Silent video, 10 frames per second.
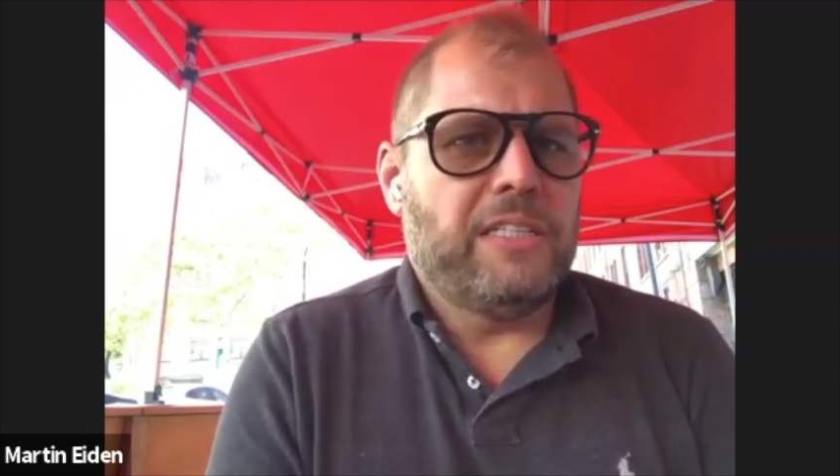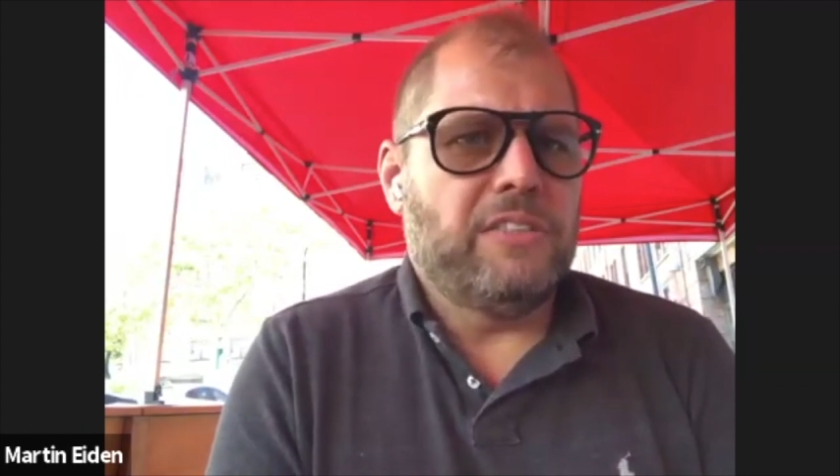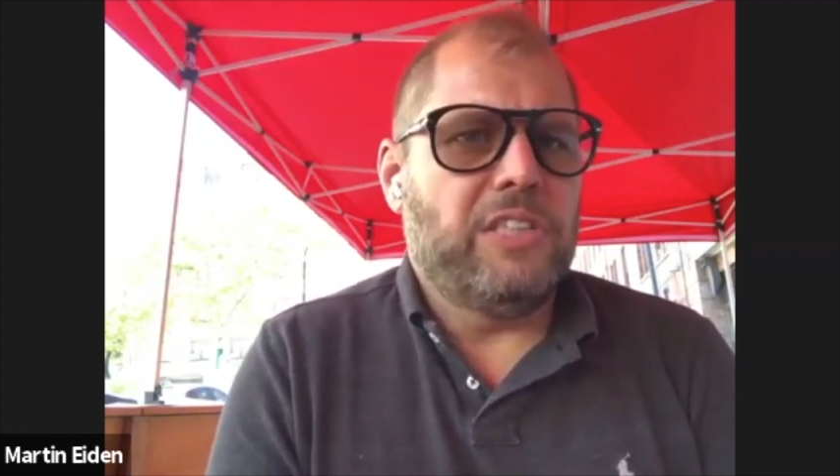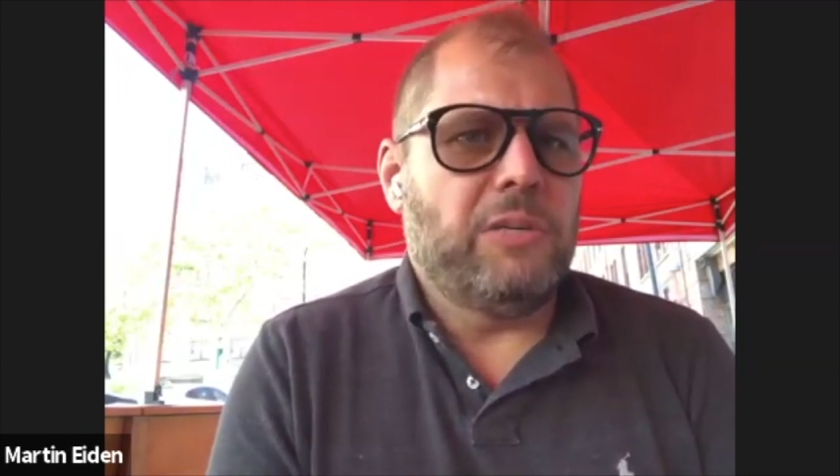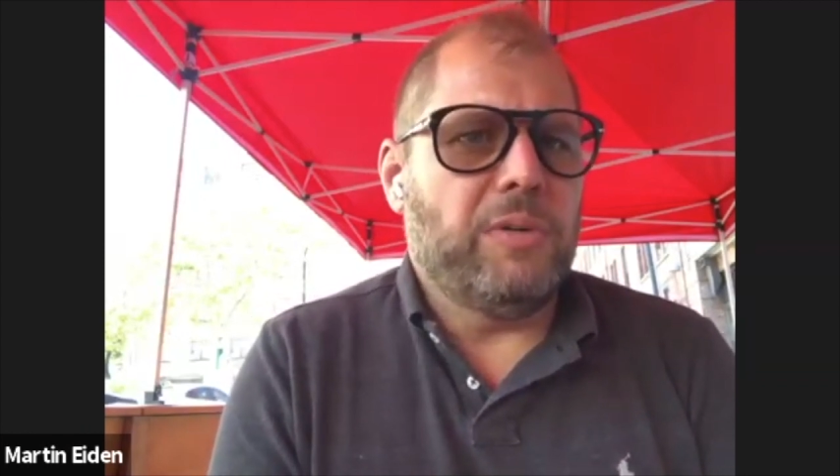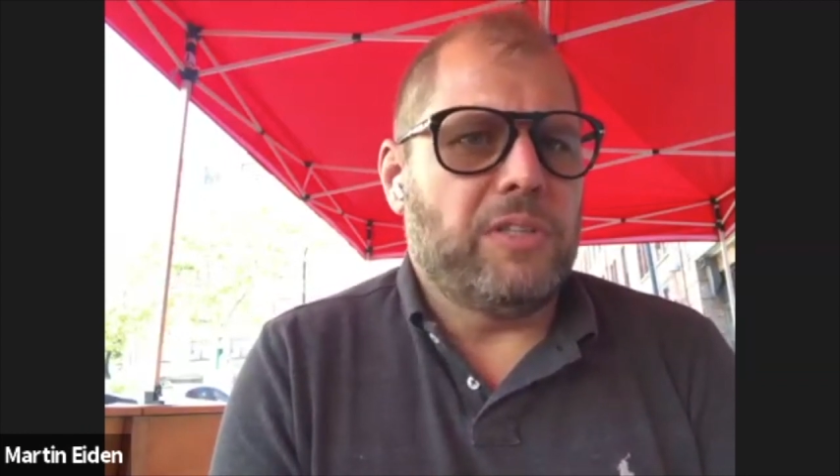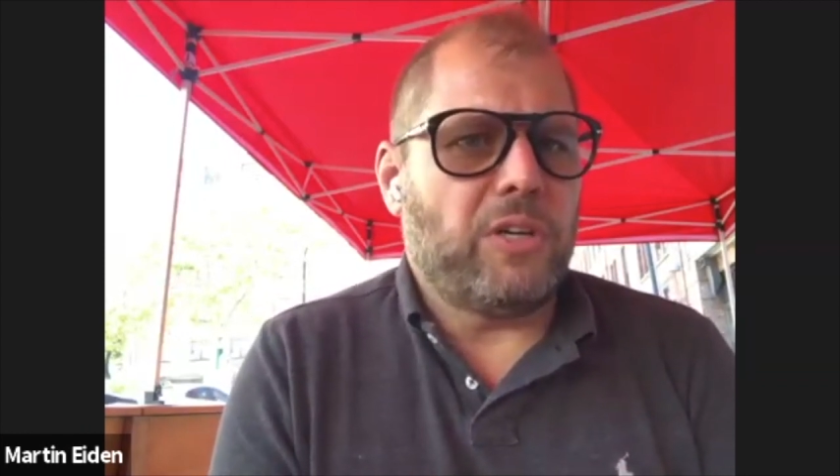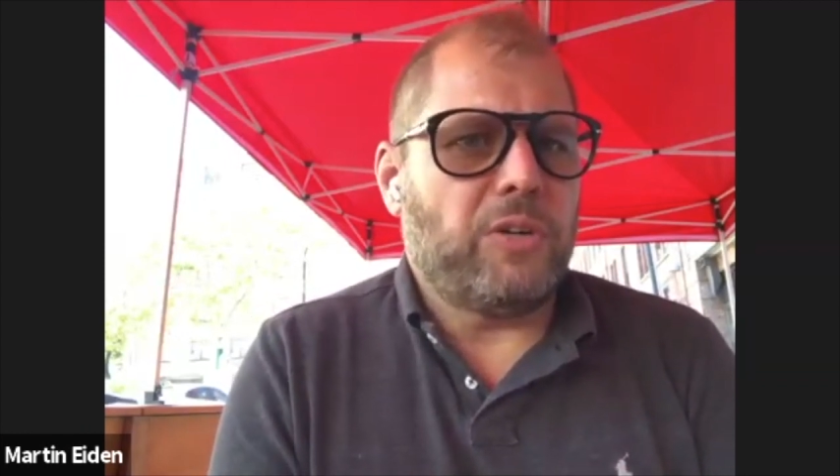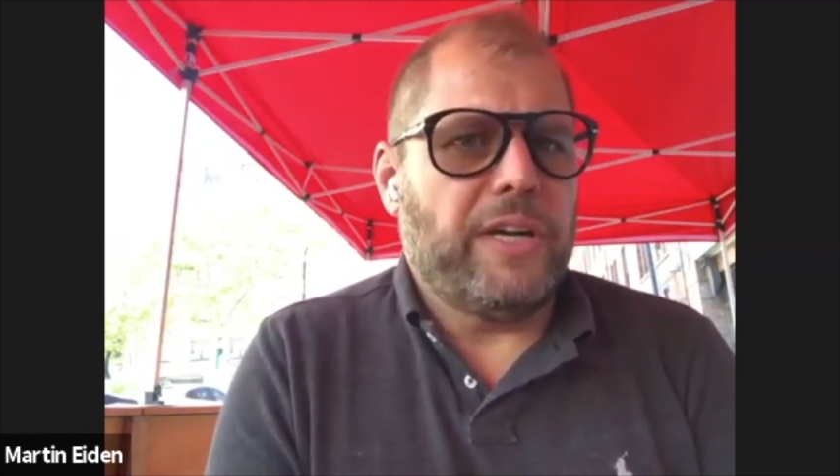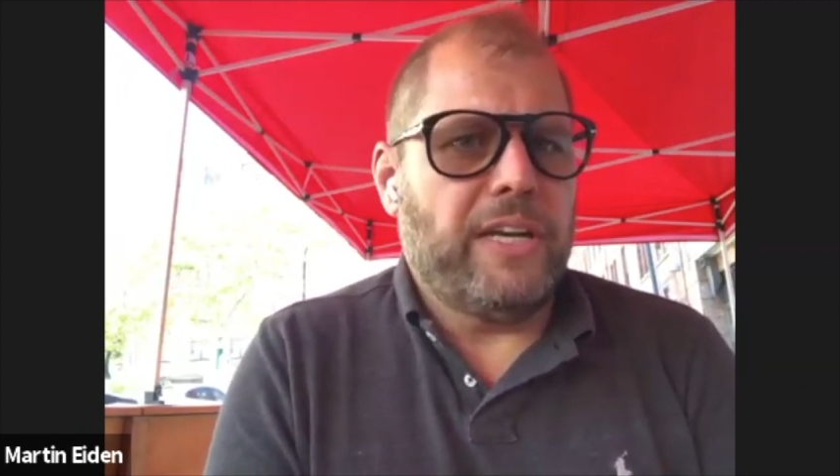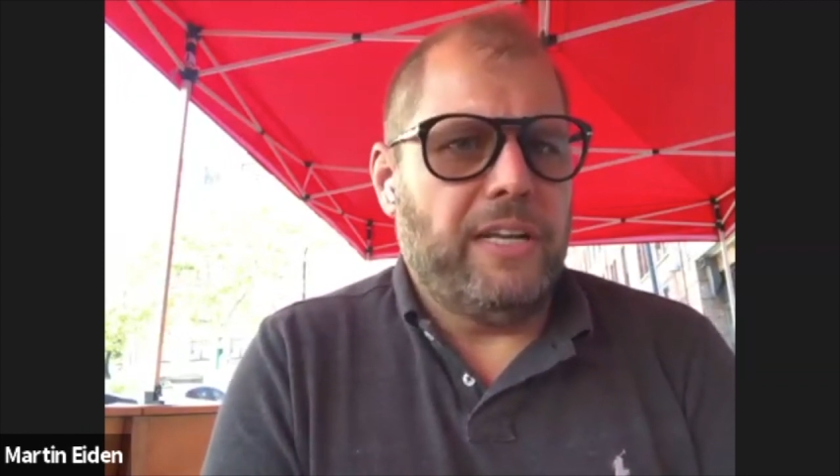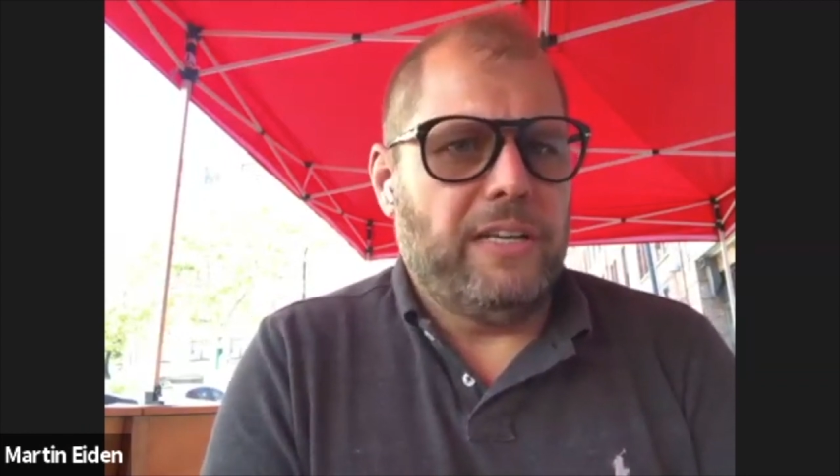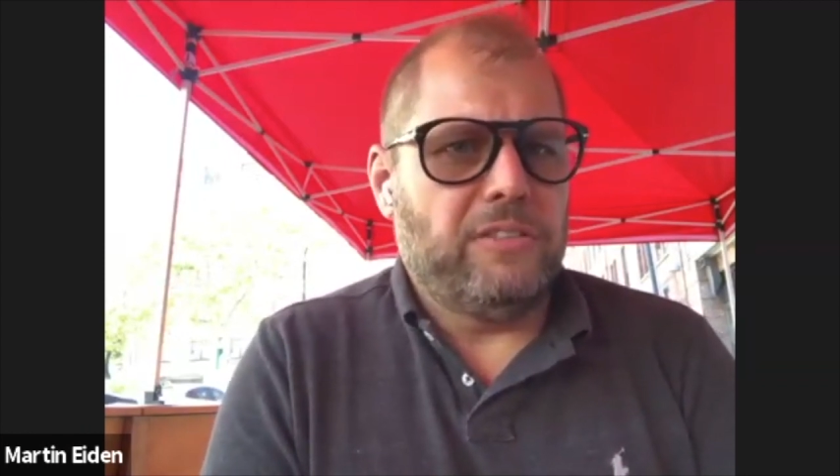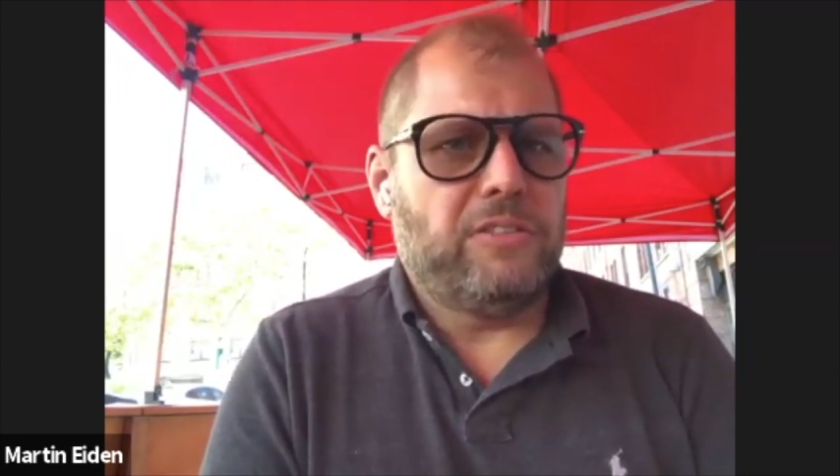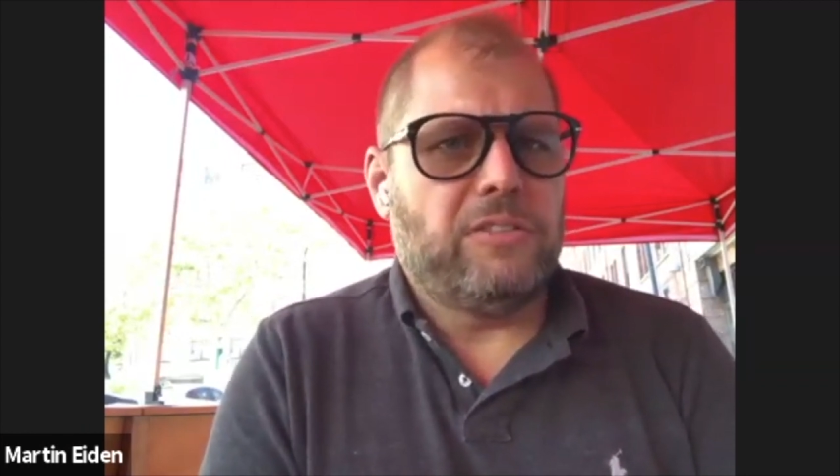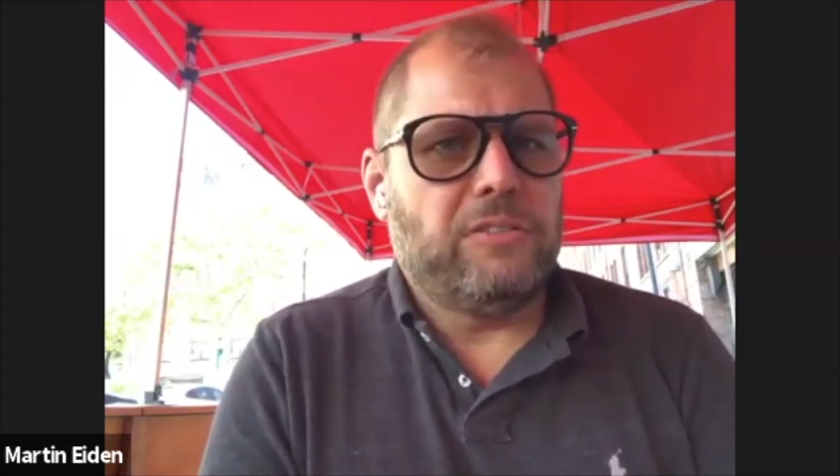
see what their credit is?